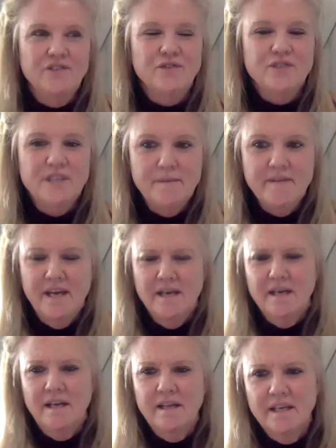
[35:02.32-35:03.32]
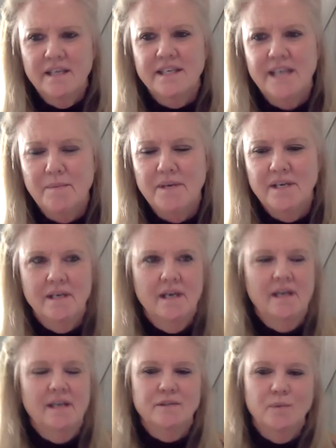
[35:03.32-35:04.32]
some of that, and I think Debbie
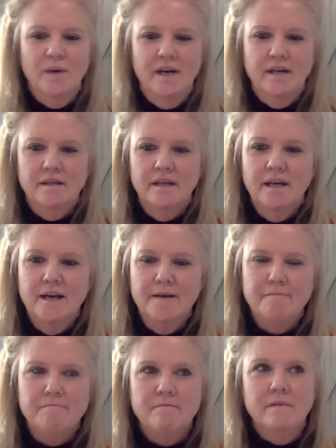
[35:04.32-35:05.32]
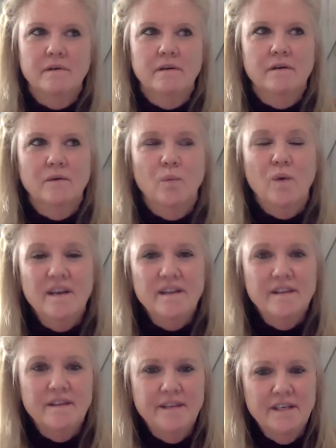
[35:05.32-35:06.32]
can as well. One
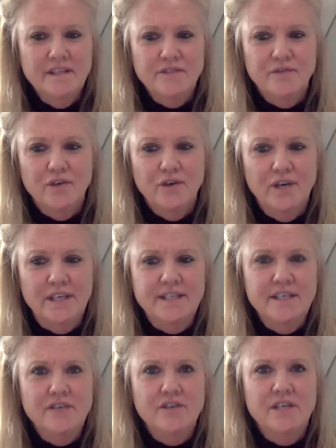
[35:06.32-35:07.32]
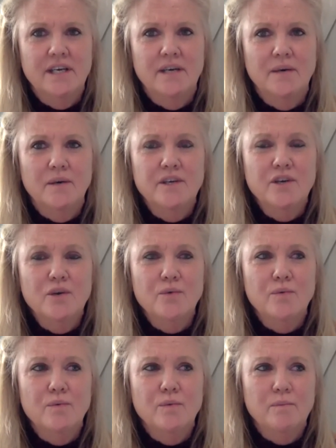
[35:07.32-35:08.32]
of the things for criteria,
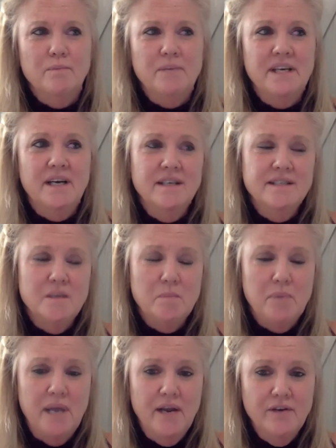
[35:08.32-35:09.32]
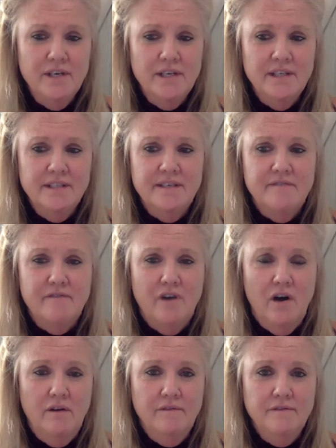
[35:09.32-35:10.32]
because the parent is
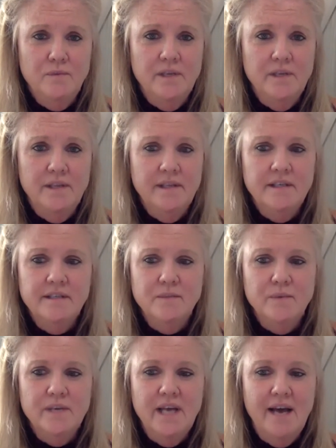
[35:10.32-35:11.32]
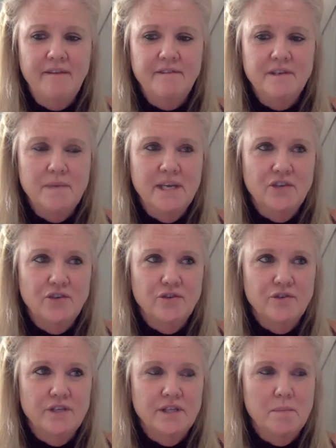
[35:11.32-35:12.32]
involved with this, we have to make
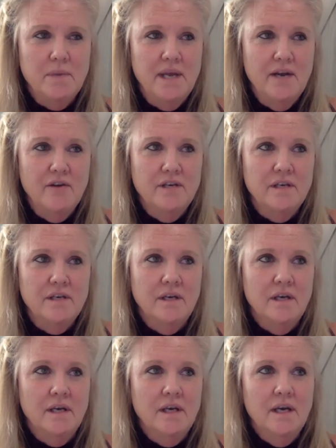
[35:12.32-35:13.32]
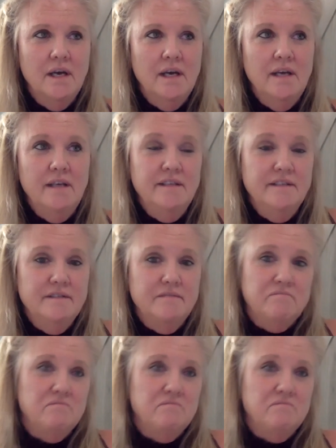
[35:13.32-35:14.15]
sure that the parent is,